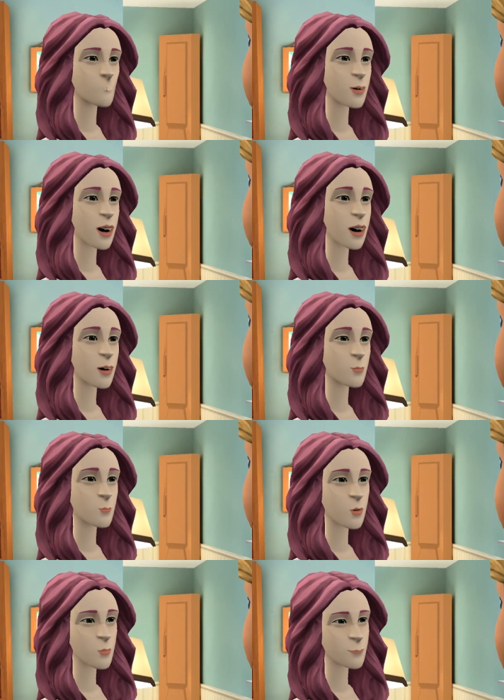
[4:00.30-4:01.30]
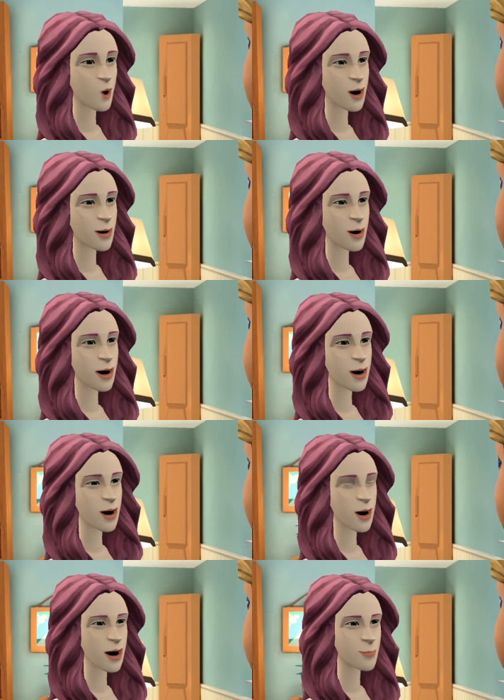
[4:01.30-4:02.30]
Here's, I put the
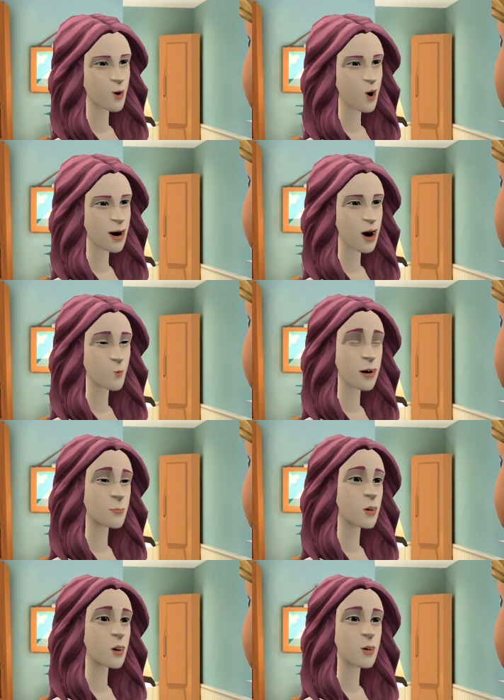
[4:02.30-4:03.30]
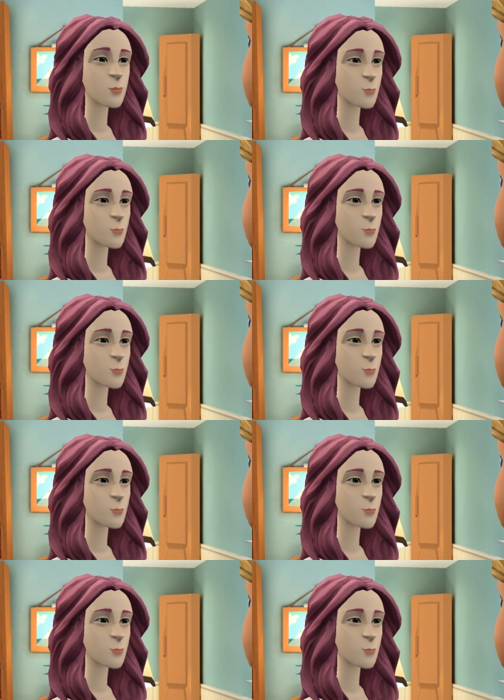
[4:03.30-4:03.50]
cigarette in the small garbage bag.